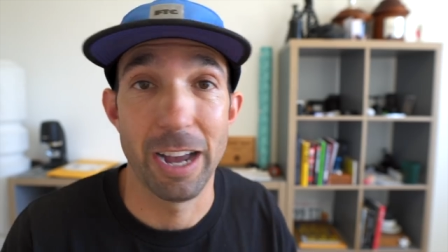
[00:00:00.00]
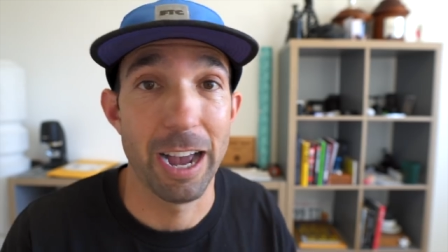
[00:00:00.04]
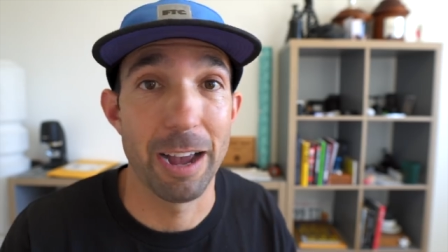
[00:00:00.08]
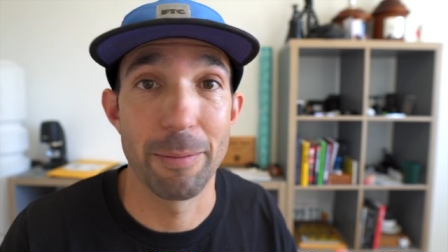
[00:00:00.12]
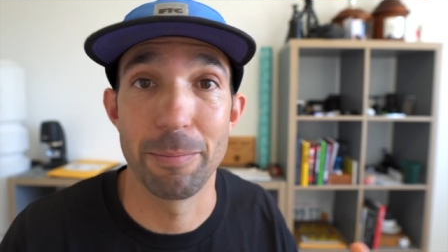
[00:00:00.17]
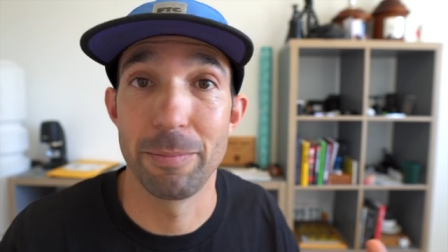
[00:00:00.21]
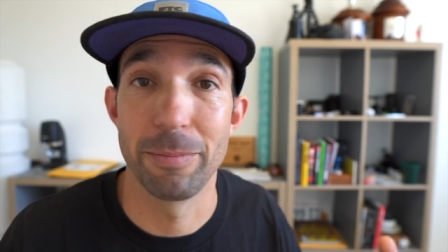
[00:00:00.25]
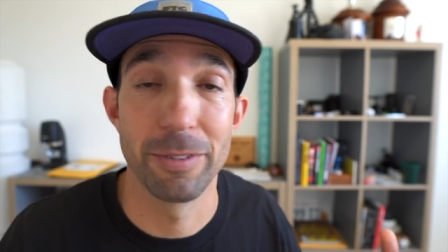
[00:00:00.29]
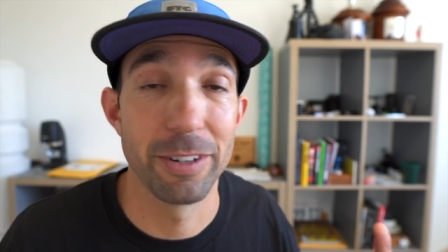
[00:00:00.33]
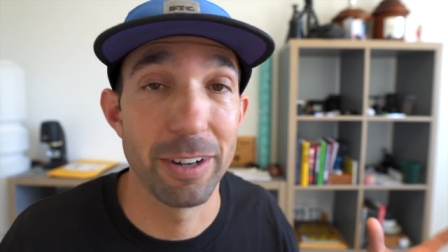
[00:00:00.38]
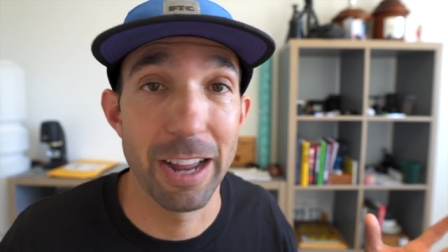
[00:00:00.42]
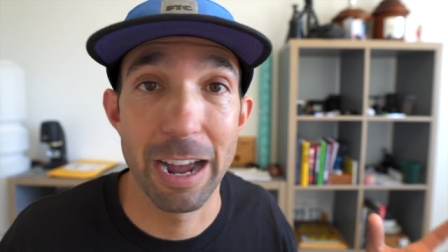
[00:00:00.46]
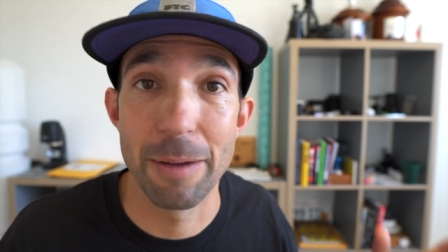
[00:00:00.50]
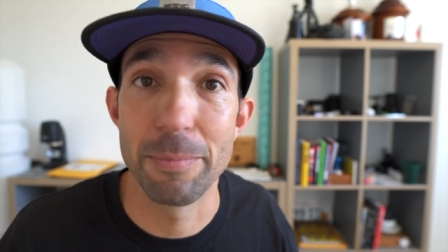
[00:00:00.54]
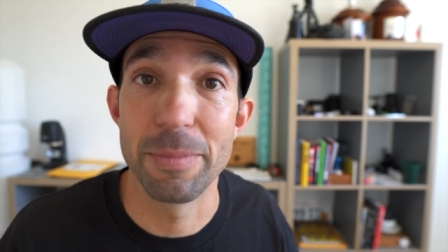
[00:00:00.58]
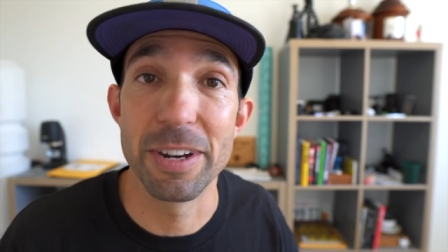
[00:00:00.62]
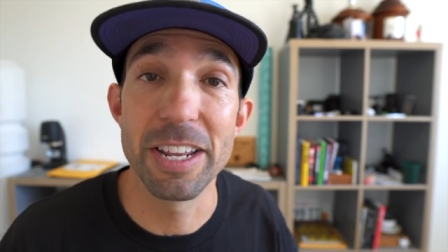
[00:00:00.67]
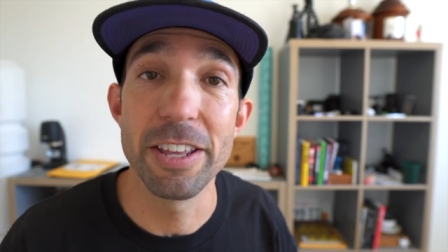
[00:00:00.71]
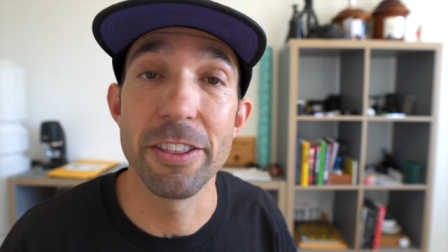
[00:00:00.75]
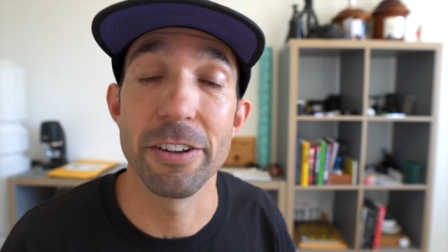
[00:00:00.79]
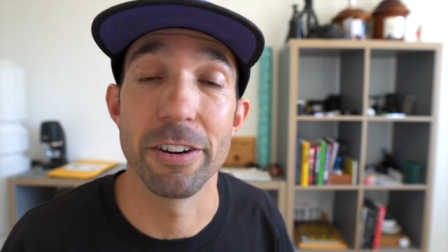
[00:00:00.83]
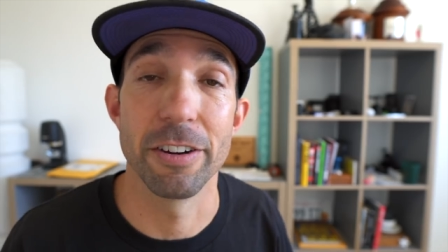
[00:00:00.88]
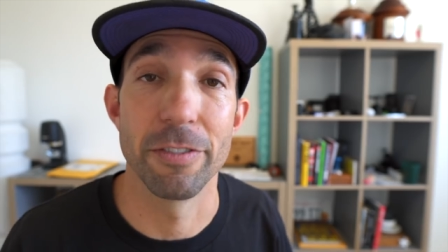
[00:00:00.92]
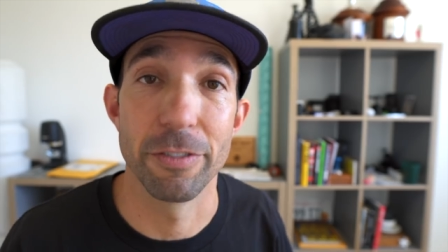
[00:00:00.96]
I'm, I'm
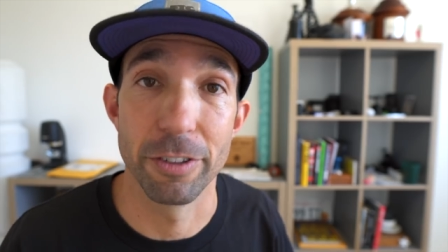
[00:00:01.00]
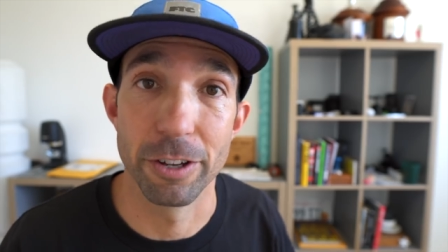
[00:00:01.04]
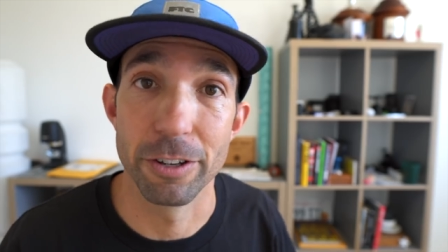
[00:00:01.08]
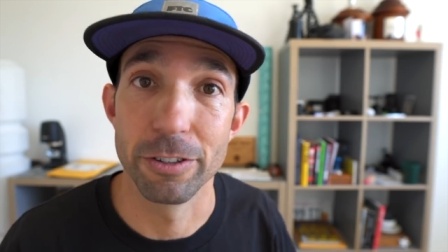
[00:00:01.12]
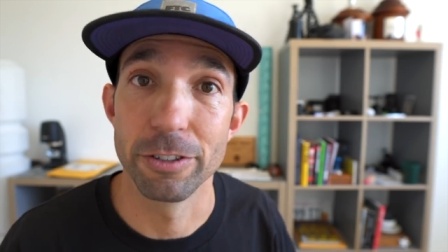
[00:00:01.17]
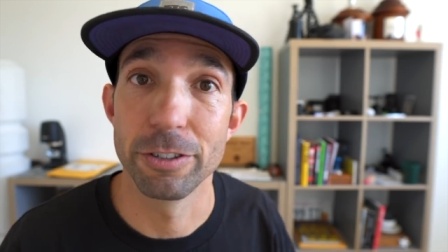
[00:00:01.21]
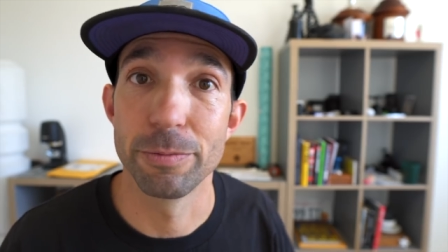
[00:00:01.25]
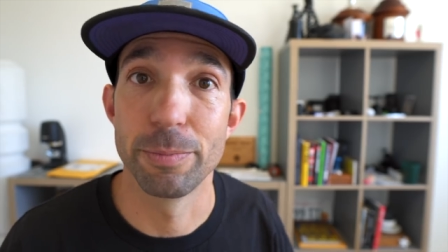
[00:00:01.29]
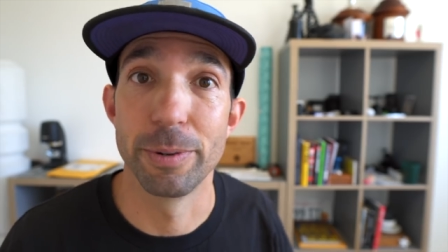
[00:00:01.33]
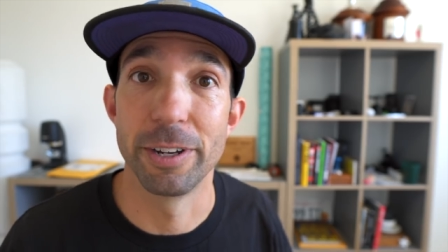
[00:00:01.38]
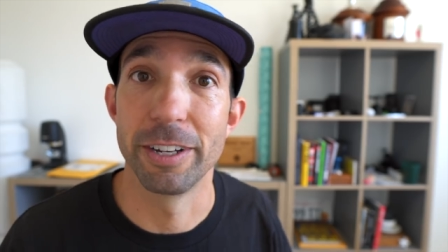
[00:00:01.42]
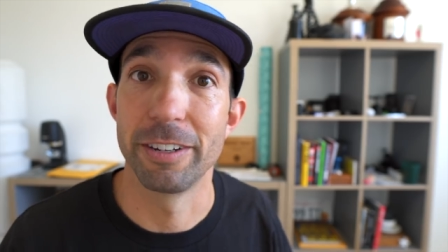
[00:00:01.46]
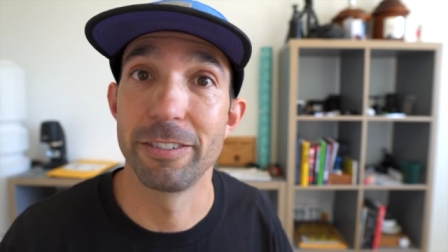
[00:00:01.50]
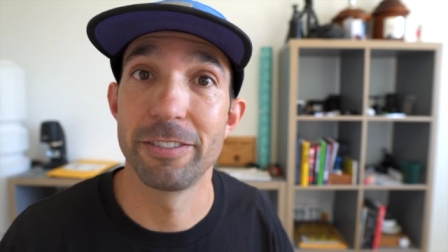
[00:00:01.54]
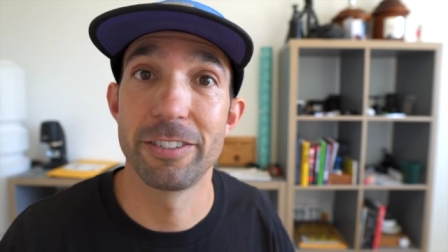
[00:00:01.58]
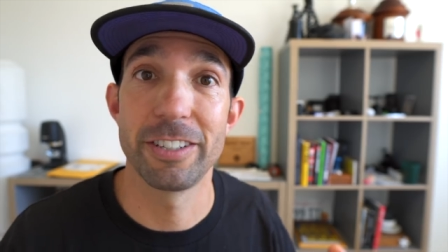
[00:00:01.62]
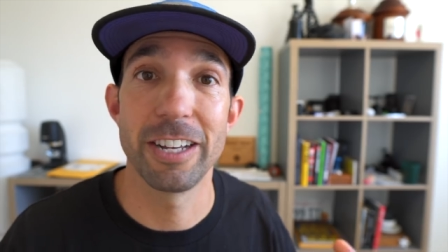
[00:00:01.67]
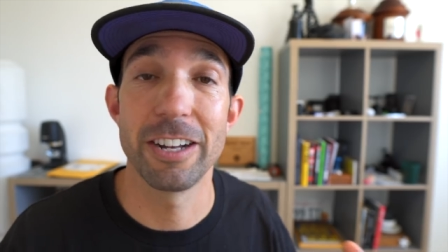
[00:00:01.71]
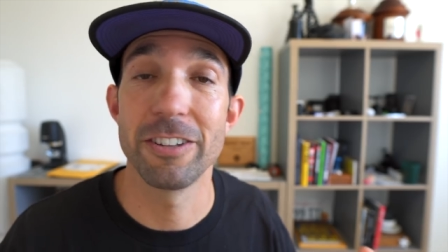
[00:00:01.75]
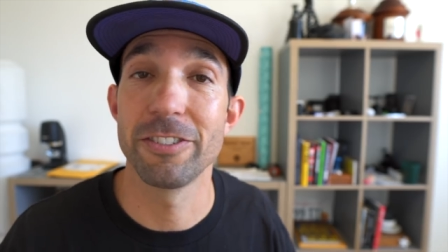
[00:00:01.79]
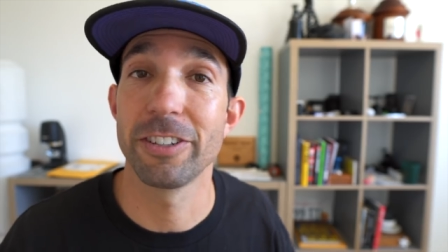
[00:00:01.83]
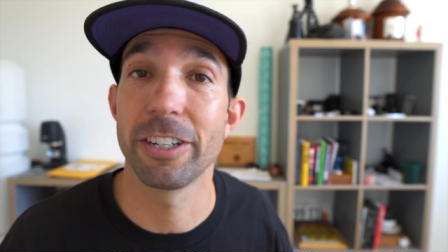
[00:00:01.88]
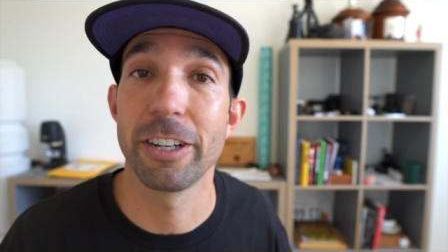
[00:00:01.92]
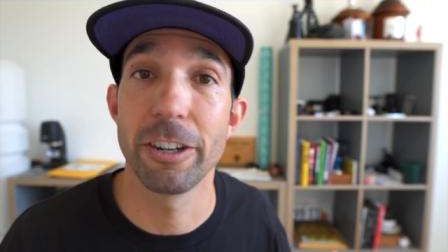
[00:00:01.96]
neither of those, but
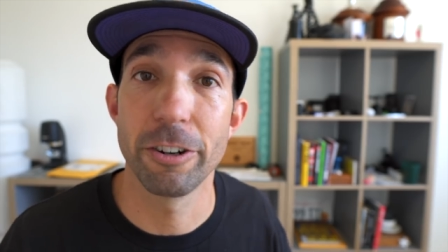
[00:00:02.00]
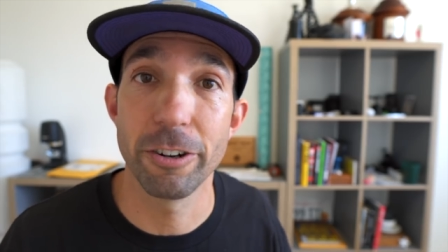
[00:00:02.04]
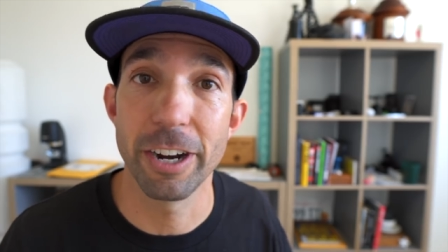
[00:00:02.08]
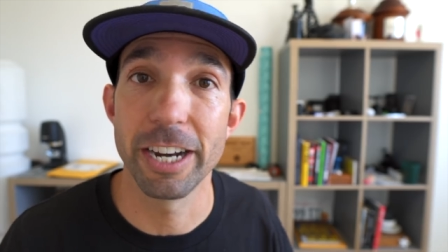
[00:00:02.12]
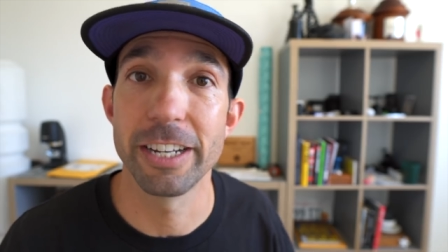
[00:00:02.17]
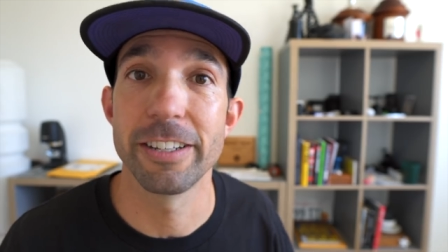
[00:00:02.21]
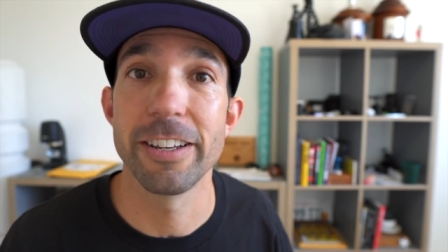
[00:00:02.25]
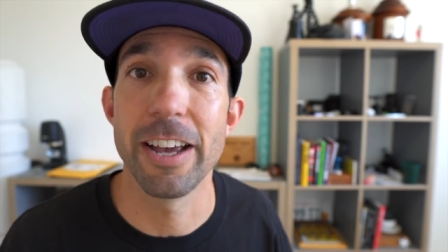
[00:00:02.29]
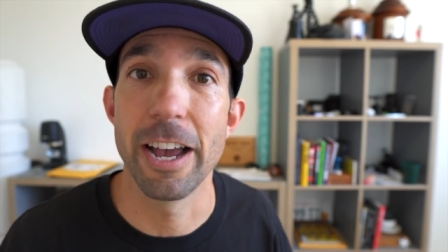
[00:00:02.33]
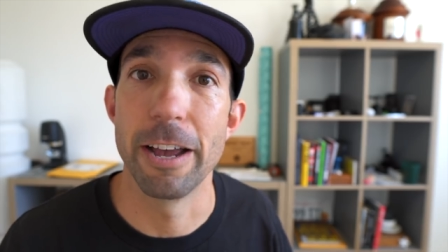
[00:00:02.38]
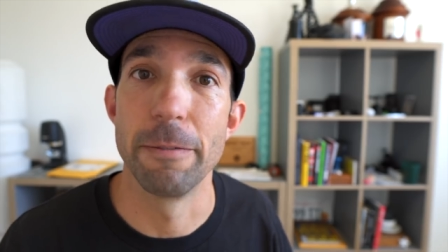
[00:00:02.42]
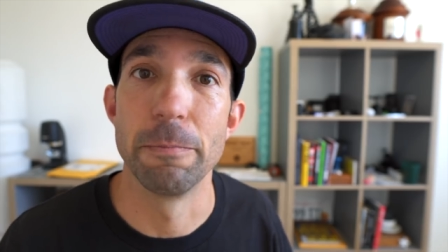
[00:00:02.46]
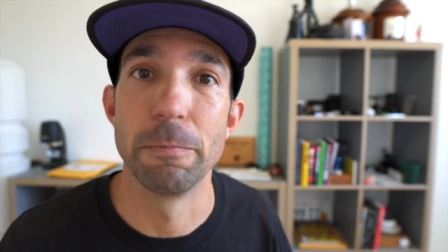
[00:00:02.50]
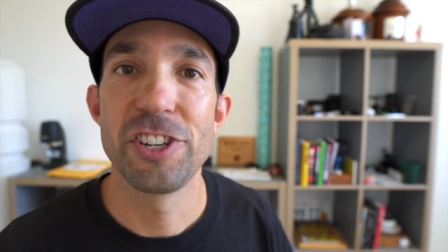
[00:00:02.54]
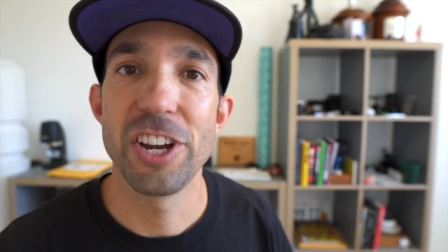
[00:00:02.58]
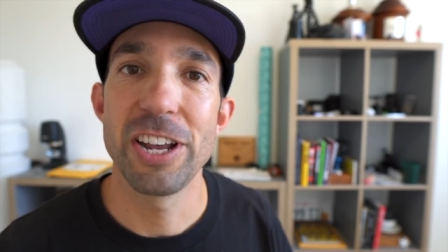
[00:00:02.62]
sounds like a great time.